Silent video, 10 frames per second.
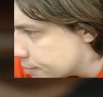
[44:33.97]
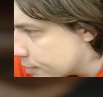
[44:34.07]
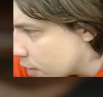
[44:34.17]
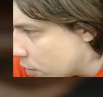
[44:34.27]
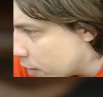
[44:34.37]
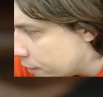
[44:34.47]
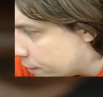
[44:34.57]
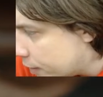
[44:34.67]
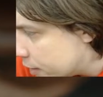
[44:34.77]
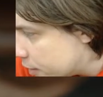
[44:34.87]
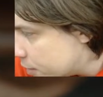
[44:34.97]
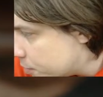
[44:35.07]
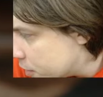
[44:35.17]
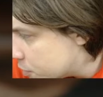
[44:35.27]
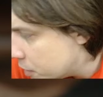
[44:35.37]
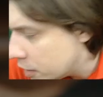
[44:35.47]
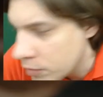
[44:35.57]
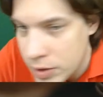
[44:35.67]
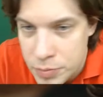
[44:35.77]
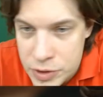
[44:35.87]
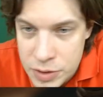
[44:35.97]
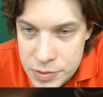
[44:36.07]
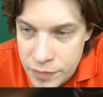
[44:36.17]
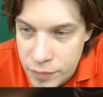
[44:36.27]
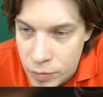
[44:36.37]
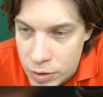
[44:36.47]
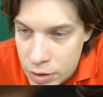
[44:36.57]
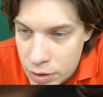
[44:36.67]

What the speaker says: Okay, fine. Let me explain. Well, bishop c4.